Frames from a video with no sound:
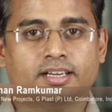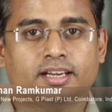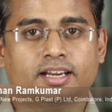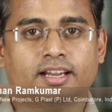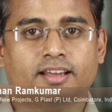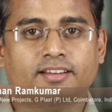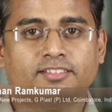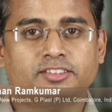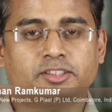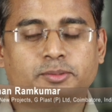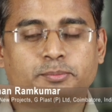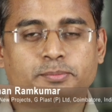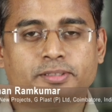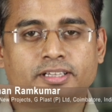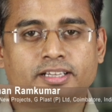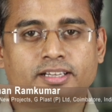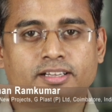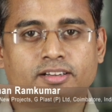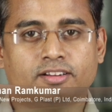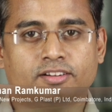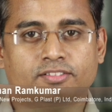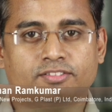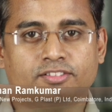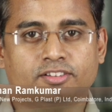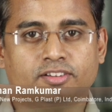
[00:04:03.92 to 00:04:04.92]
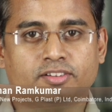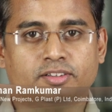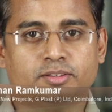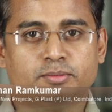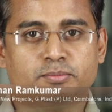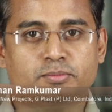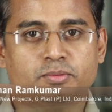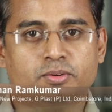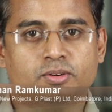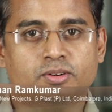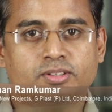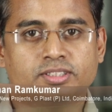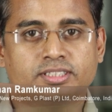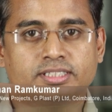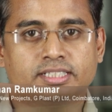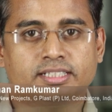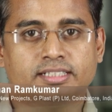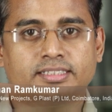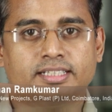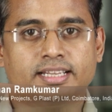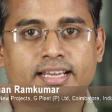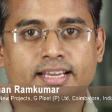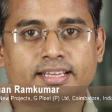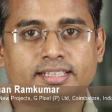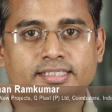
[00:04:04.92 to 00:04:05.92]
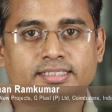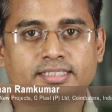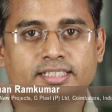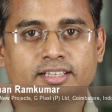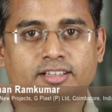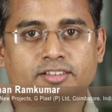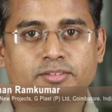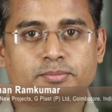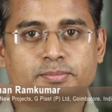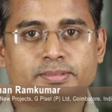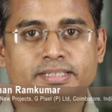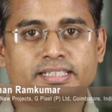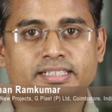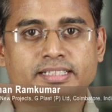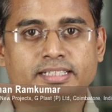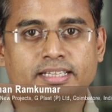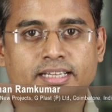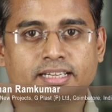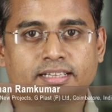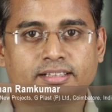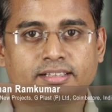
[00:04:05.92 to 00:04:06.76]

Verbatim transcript: The lifespan of our molds and dies have been